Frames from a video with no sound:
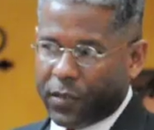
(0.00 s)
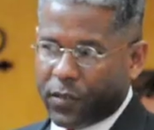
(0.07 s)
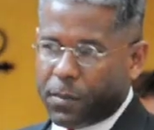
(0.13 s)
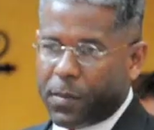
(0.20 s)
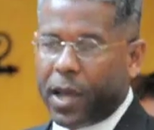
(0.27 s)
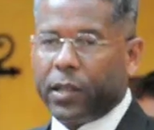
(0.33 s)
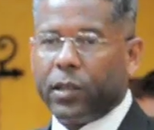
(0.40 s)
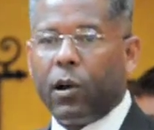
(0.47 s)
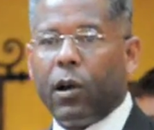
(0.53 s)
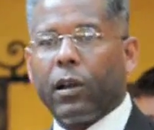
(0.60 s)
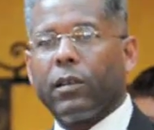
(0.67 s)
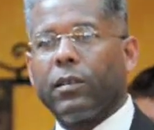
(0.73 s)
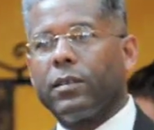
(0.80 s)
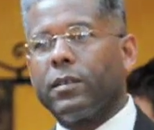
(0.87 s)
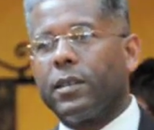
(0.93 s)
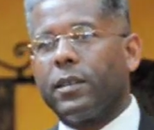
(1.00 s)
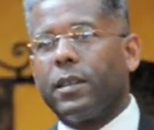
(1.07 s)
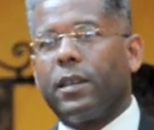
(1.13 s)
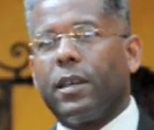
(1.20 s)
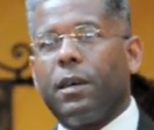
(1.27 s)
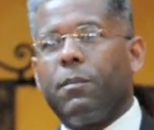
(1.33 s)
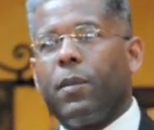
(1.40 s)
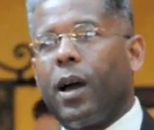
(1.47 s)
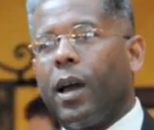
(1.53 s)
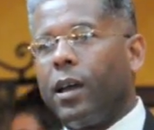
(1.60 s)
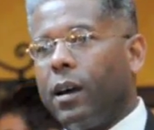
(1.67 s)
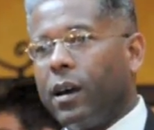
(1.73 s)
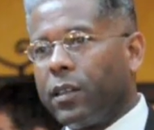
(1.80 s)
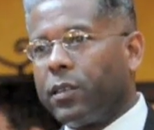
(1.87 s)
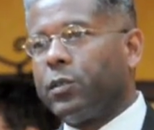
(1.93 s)
leaving my daughter and
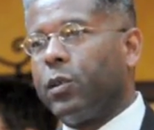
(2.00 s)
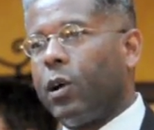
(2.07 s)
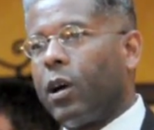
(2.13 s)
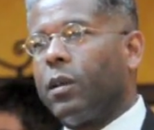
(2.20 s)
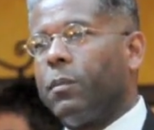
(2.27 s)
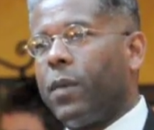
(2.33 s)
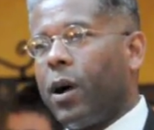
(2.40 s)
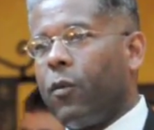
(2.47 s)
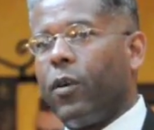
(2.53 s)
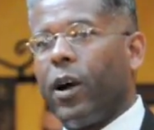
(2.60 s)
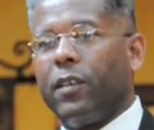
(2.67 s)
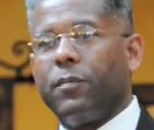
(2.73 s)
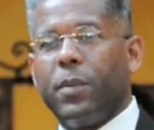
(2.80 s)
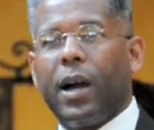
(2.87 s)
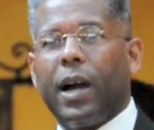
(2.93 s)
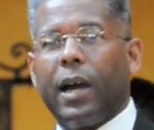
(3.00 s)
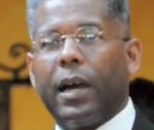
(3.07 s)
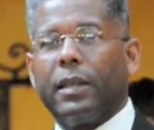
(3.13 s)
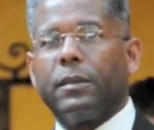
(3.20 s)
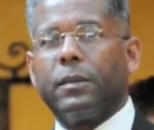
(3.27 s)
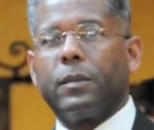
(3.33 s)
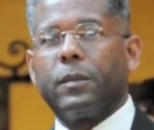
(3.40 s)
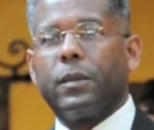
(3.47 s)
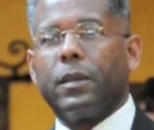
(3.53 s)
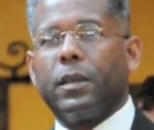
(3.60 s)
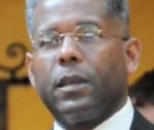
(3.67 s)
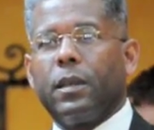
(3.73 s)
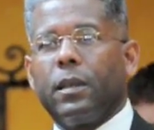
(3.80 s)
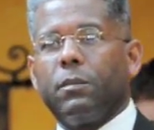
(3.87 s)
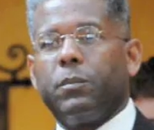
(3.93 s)
my other daughter and my wife behind
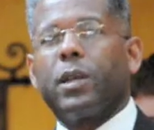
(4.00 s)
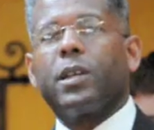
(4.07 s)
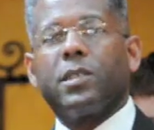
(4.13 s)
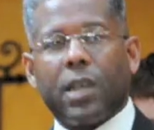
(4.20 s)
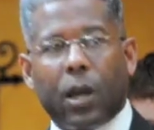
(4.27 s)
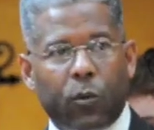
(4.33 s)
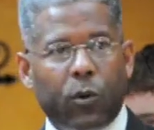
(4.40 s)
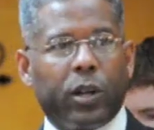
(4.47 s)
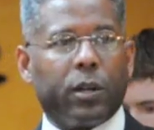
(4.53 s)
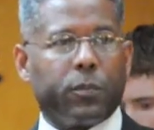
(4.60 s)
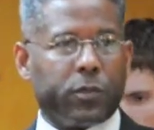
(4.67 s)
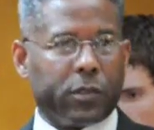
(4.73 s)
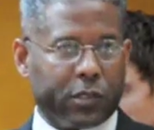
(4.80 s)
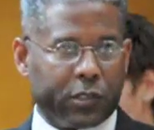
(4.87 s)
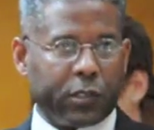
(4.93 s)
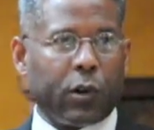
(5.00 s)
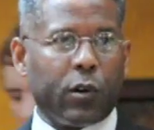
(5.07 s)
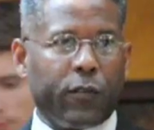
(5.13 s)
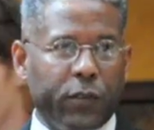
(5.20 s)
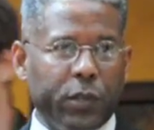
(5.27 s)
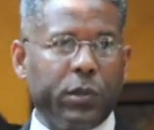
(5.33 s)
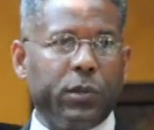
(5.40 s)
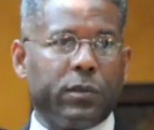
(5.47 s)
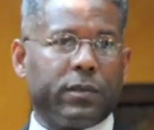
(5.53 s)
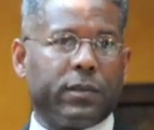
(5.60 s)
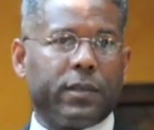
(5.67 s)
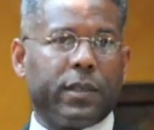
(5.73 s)
because I wanted to preserve you